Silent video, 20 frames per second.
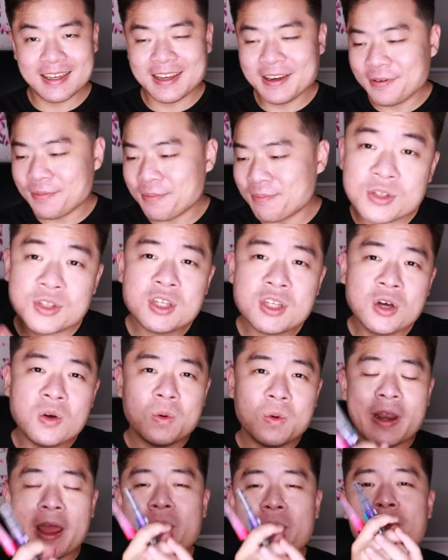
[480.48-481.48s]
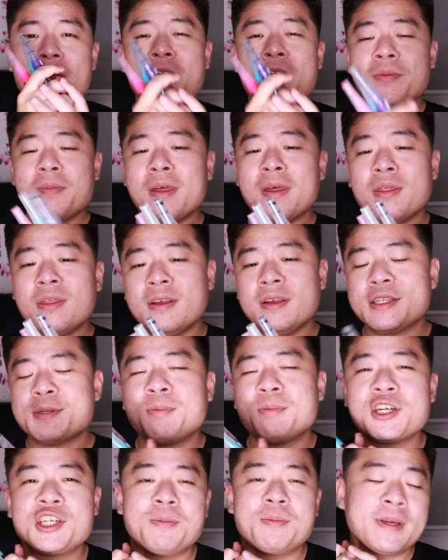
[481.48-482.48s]
did. So would I recommend these
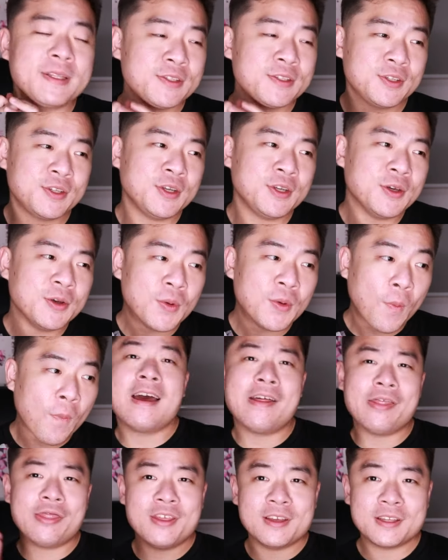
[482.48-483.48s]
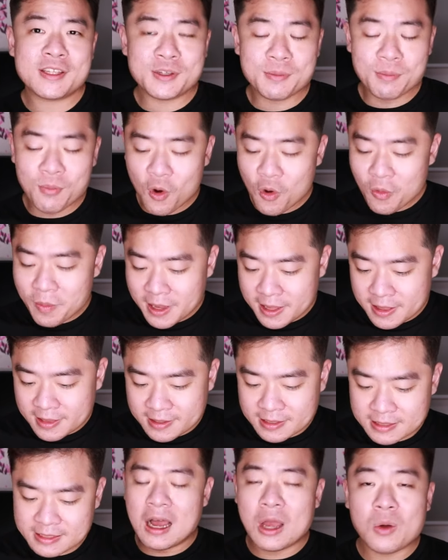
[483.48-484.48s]
brush pens to you? At this
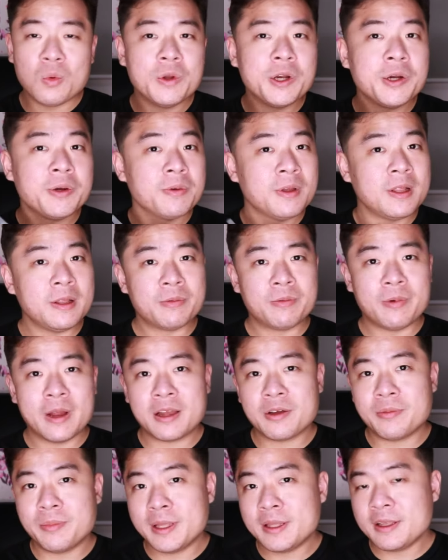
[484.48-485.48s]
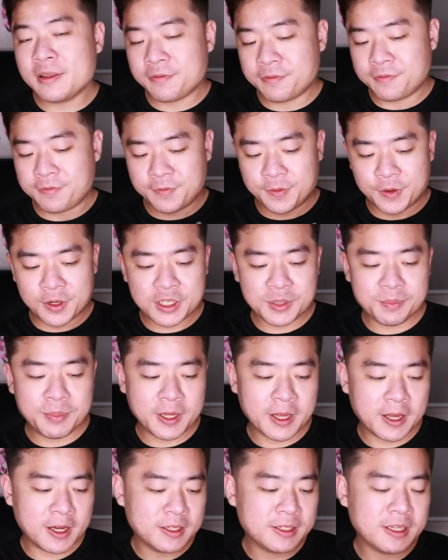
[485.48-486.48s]
moment, I wouldn't really recommend it. First,
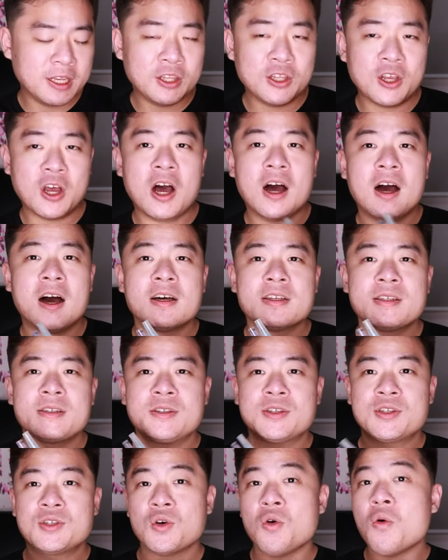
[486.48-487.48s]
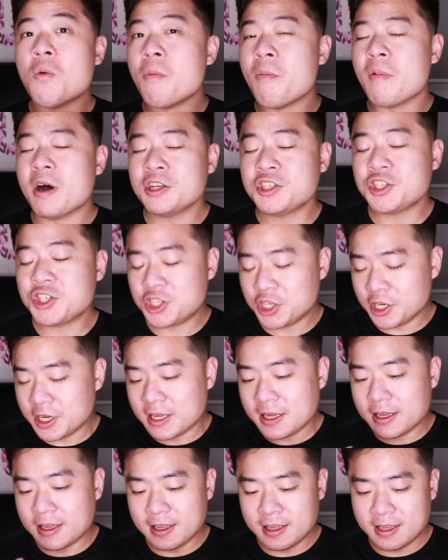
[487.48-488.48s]
because it costs so much.
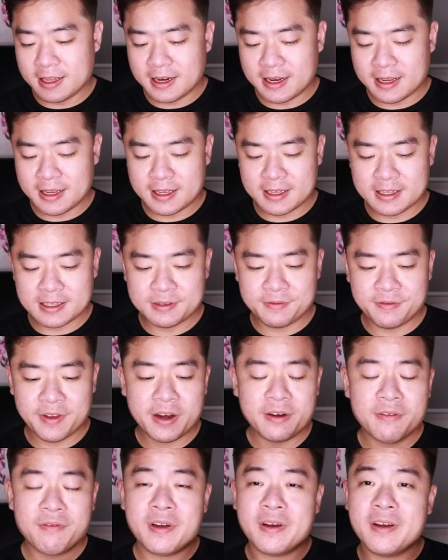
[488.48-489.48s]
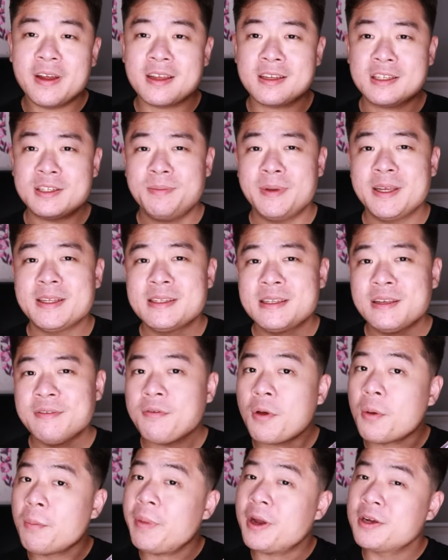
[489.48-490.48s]
It is very, very
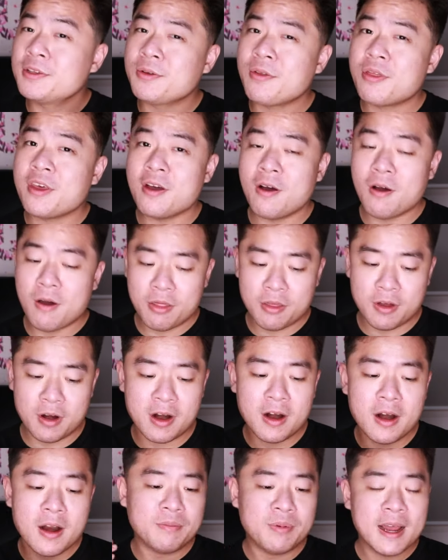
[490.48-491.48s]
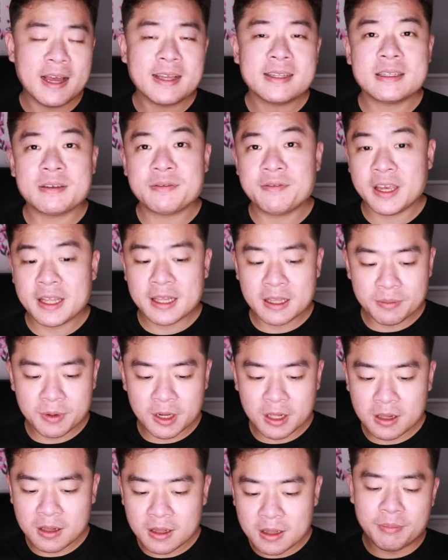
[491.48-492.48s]
expensive compared to the other brands
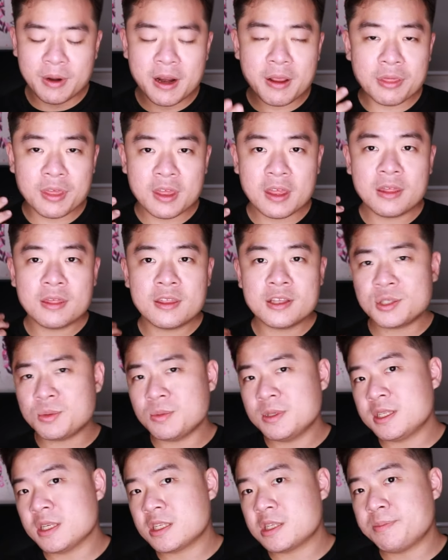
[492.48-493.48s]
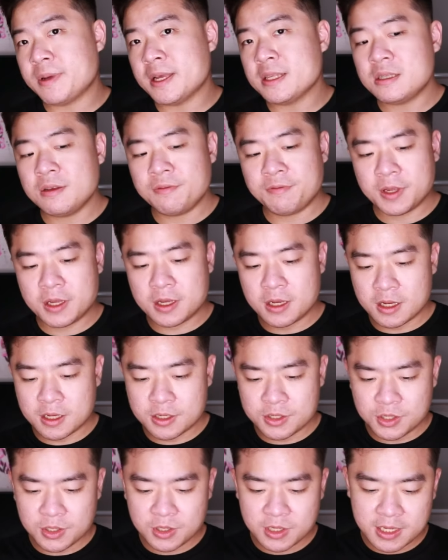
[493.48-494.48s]
available. But I think this one's expensive
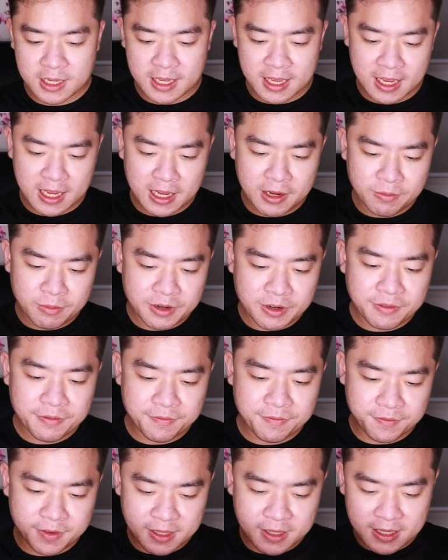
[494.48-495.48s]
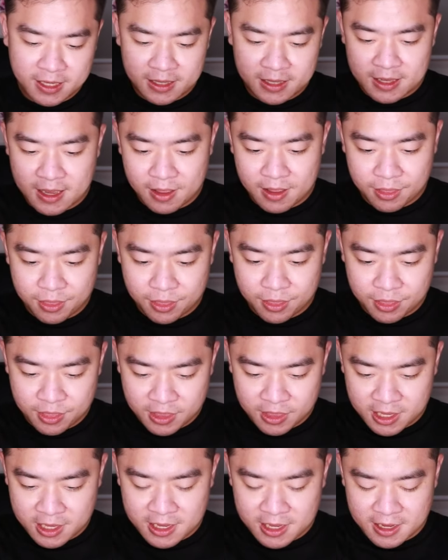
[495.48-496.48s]
because you can refill it,
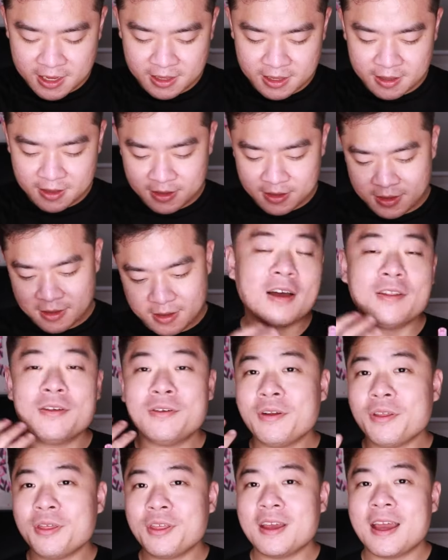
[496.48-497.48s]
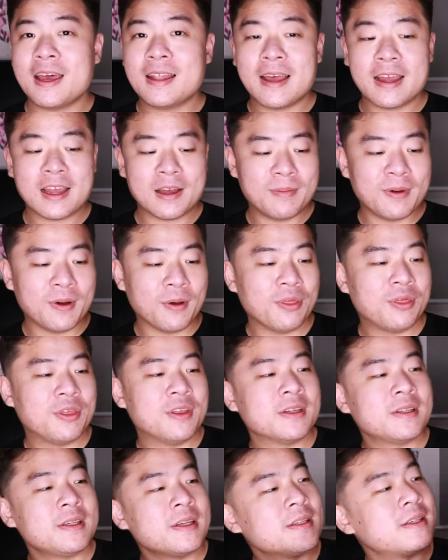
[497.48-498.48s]
I think. Another thing I like about
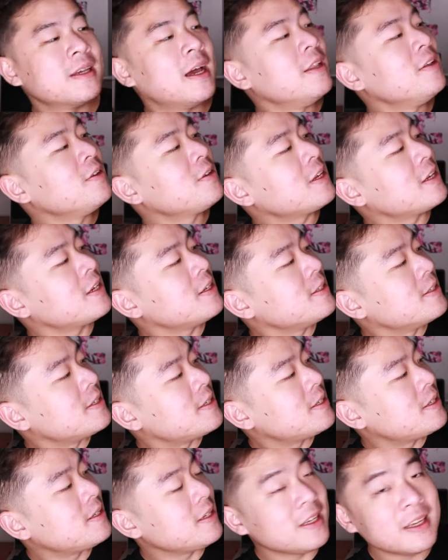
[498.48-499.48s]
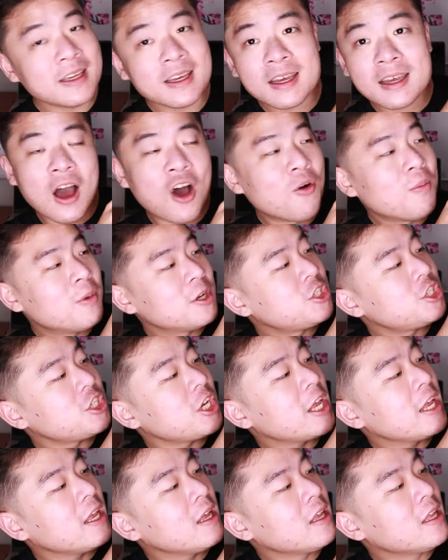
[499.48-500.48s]
this is that you could see how much
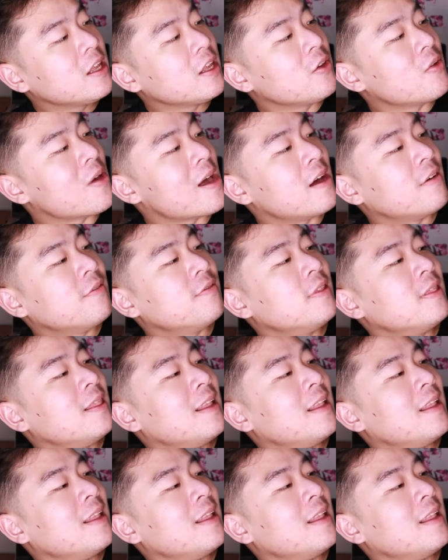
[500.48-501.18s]
ink you have